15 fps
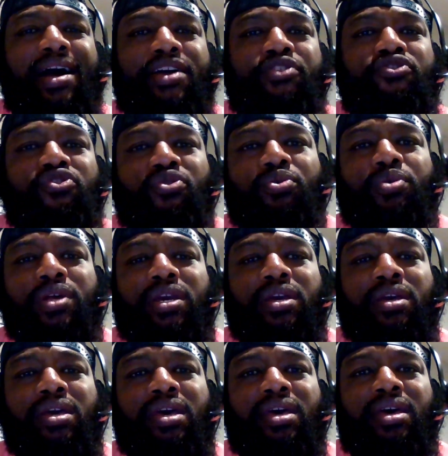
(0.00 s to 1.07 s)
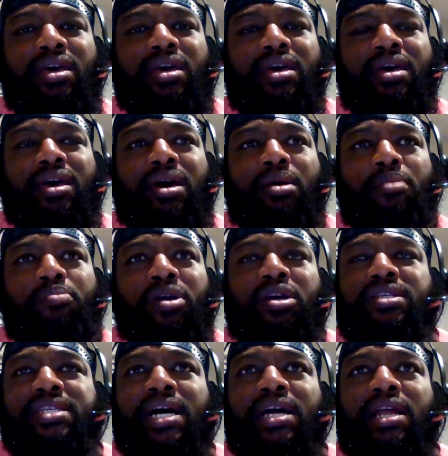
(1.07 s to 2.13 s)
truly,
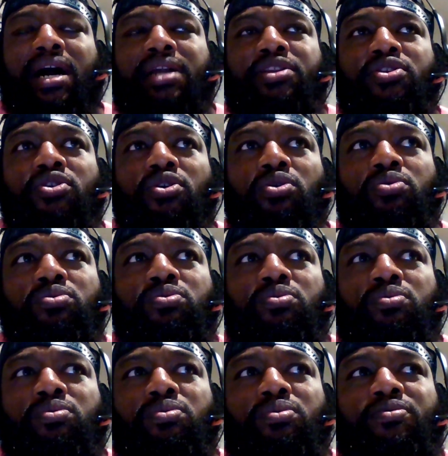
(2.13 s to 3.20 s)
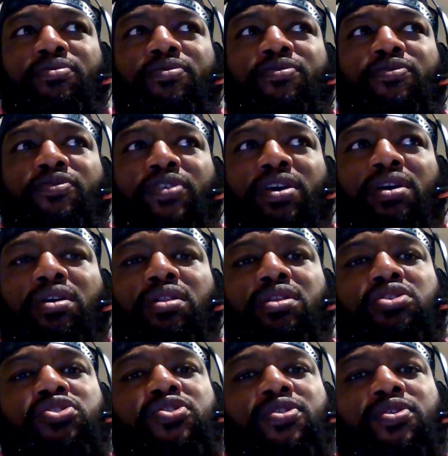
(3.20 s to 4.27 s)
because I don't feel
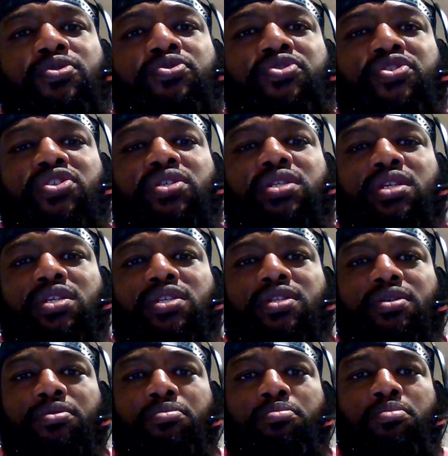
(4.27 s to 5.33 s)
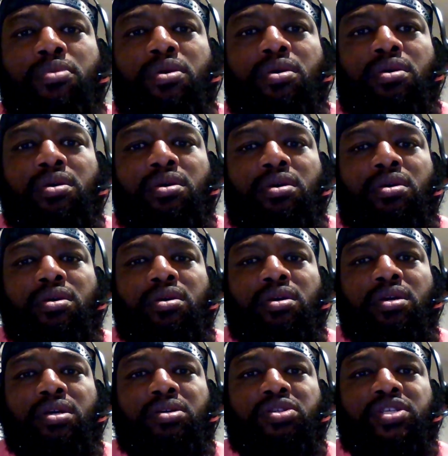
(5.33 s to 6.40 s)
as though the system
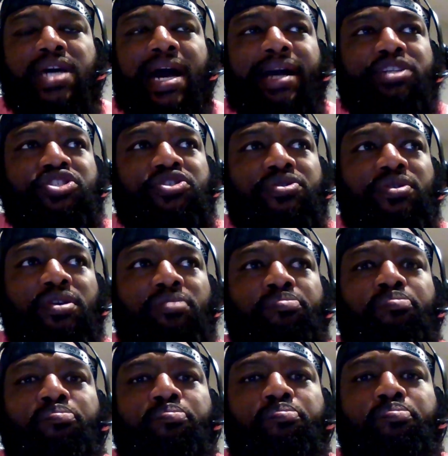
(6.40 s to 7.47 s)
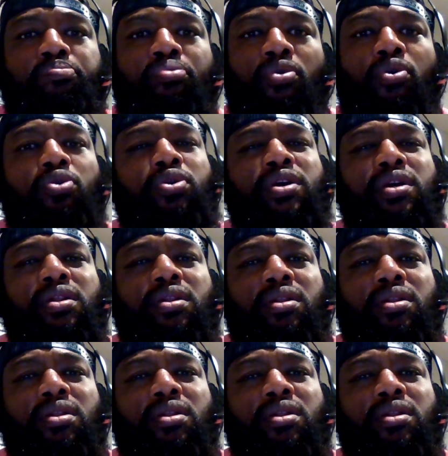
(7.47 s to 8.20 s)
is actually broken.